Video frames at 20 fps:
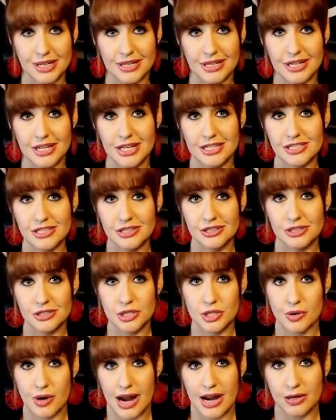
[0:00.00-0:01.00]
and he has a good
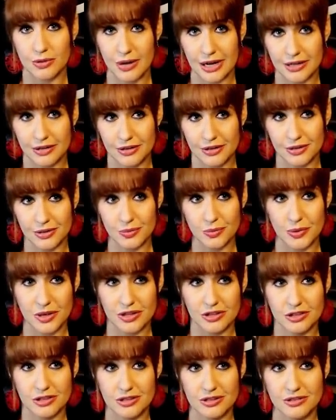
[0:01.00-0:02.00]
track record
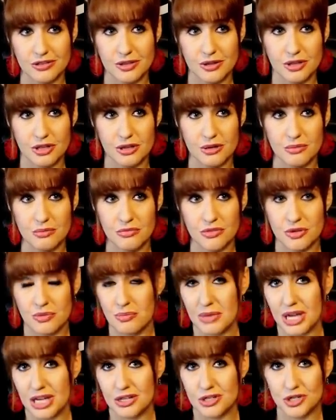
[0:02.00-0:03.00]
with the the
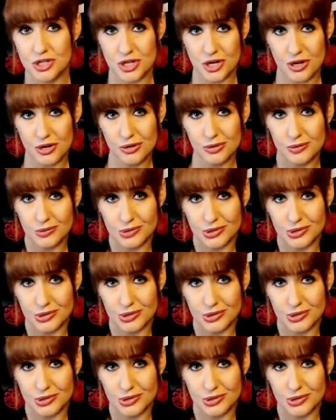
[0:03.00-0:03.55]
main show.